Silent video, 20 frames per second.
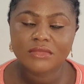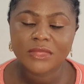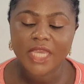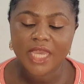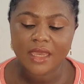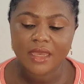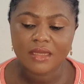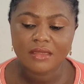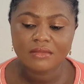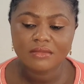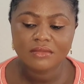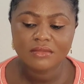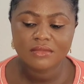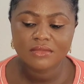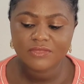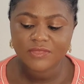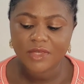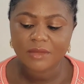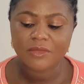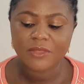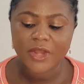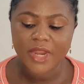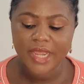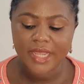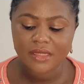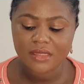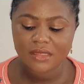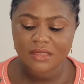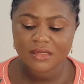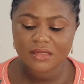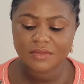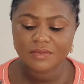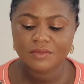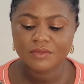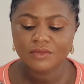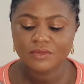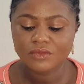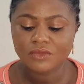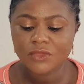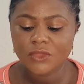Yeah, I'm right.
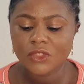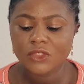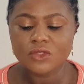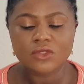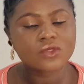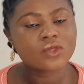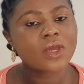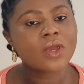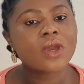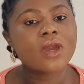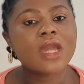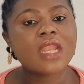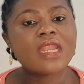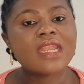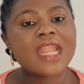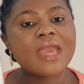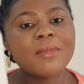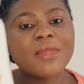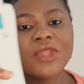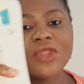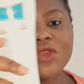So let